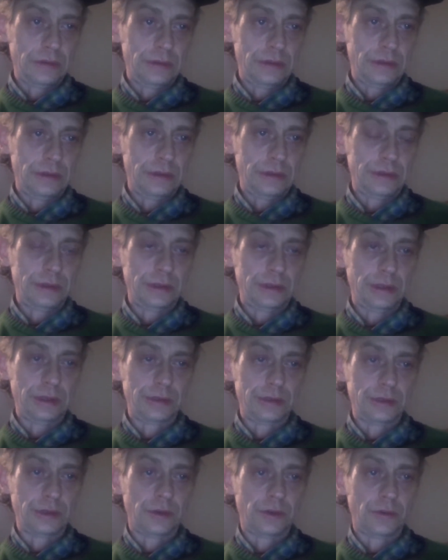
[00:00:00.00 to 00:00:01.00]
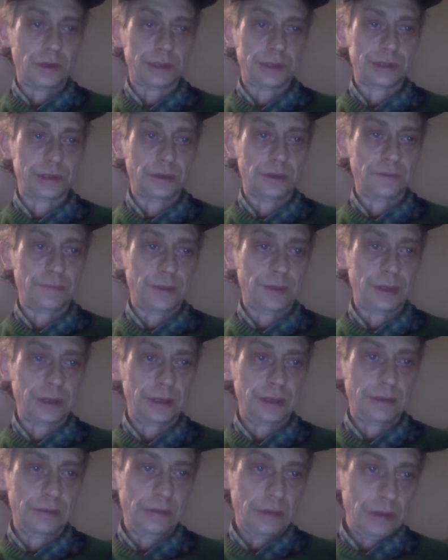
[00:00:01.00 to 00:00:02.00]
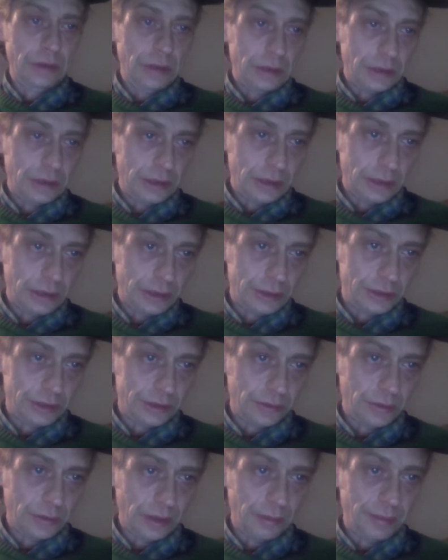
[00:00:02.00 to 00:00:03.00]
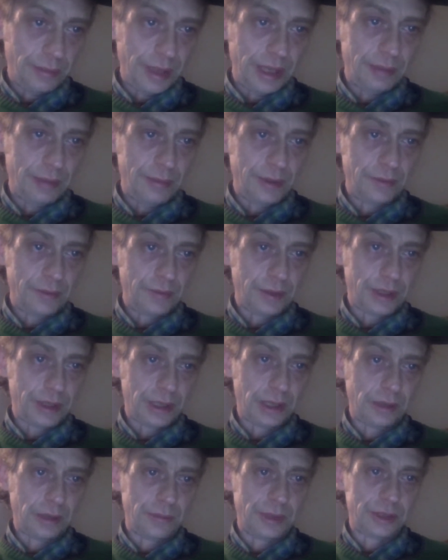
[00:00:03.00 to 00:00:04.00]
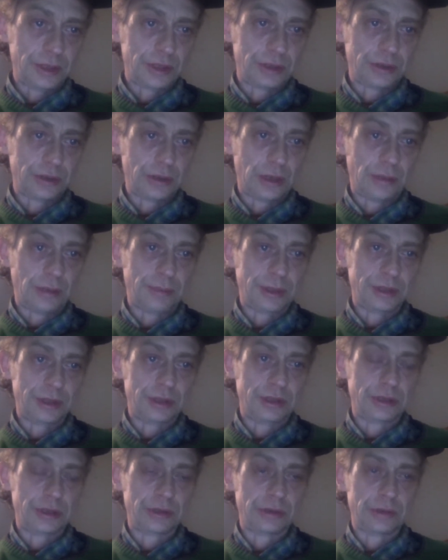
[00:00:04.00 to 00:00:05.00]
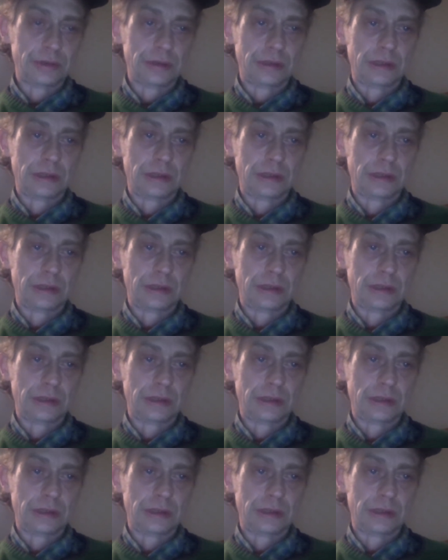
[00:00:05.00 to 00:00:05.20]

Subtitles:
Is a question of mine. So abatement, retirement, stoppage.